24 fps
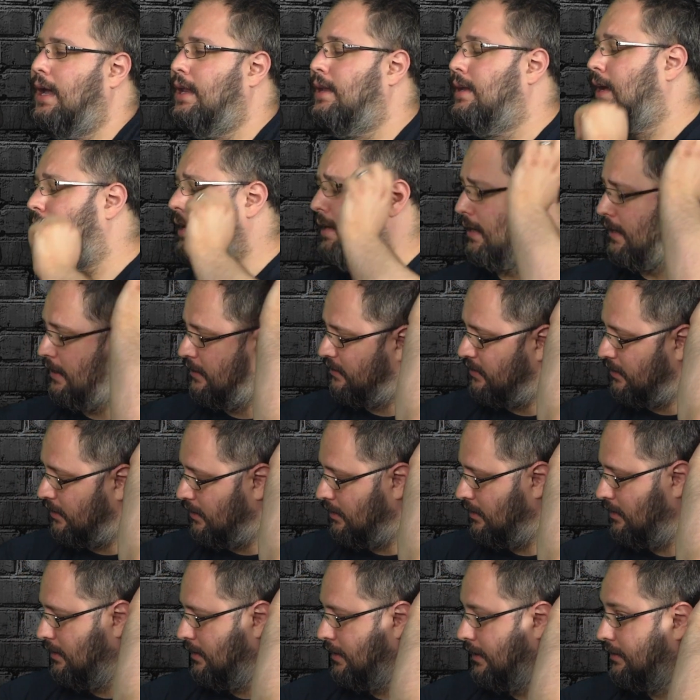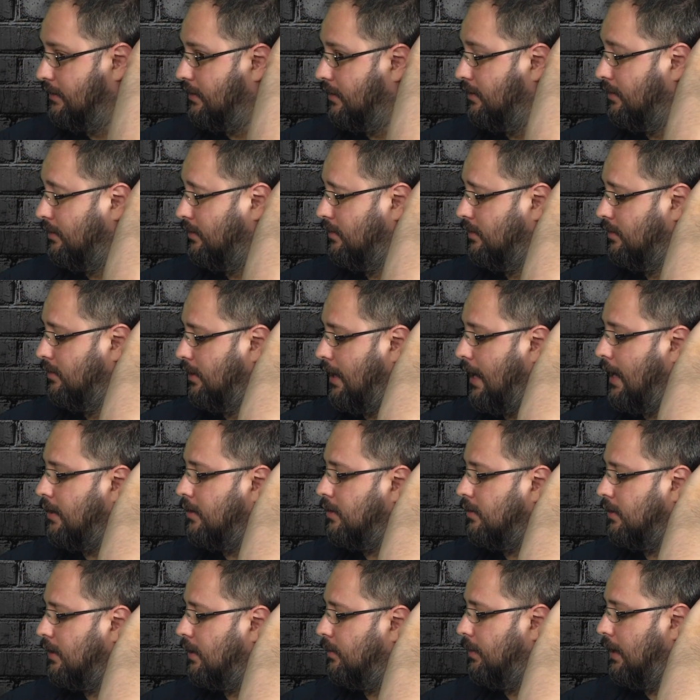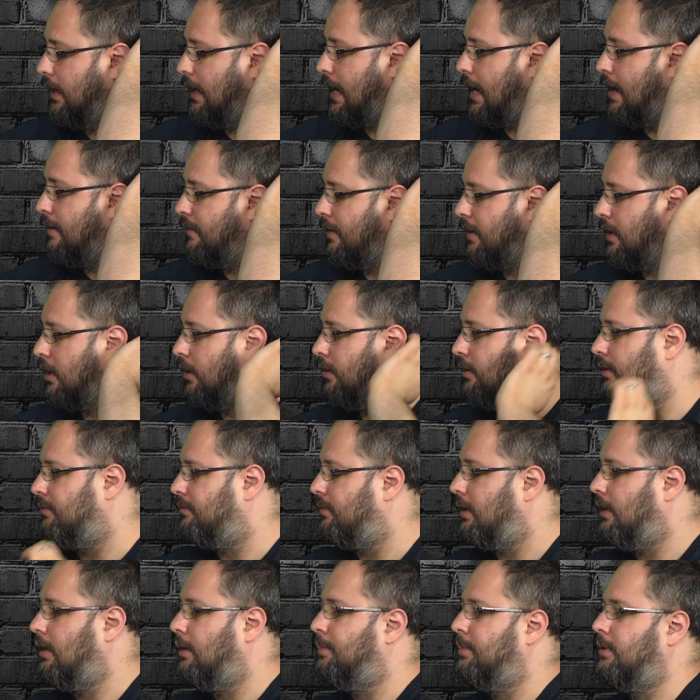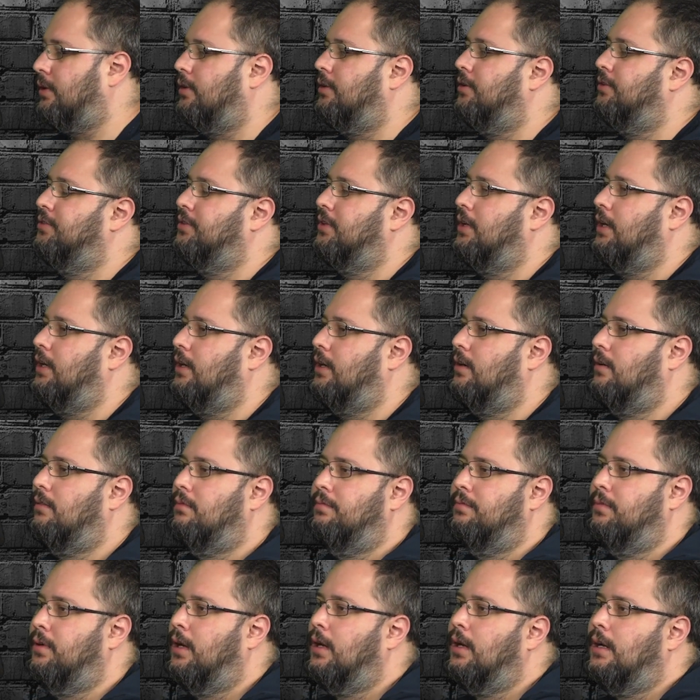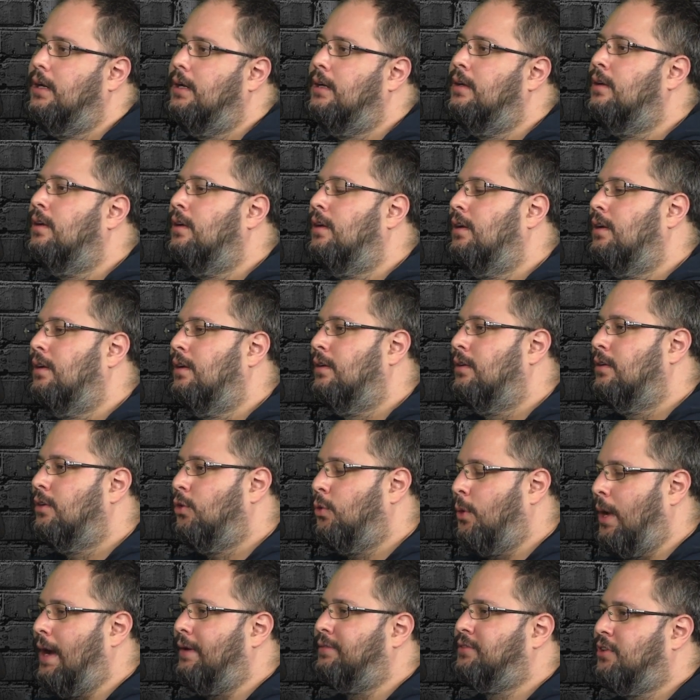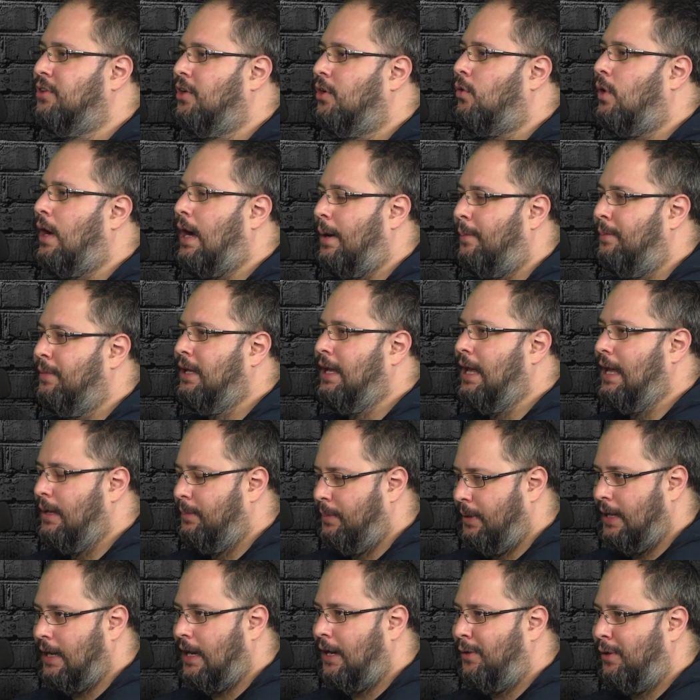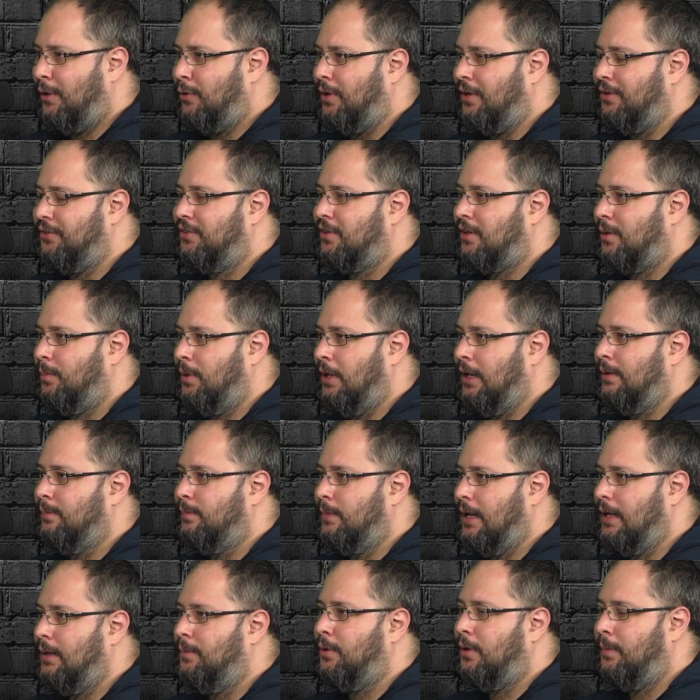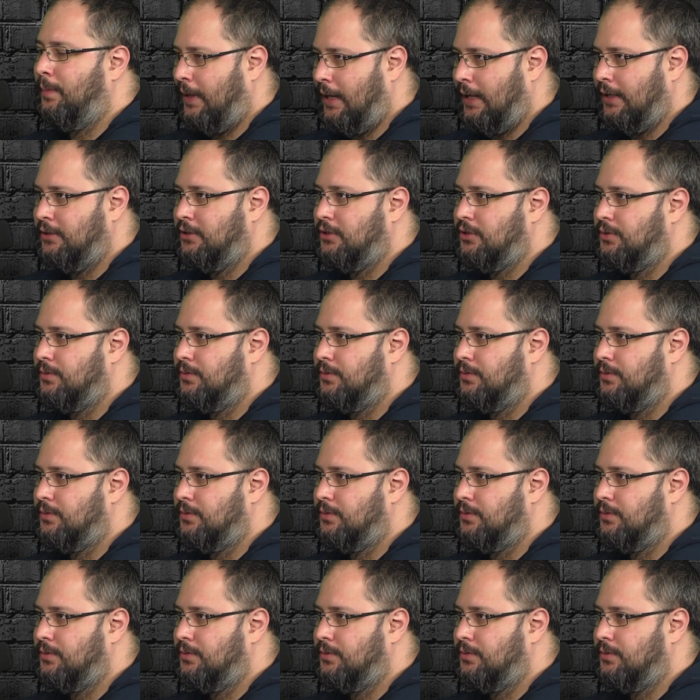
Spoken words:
And it's a standard that we have on our developers of You have to know how many API requests are being made per page.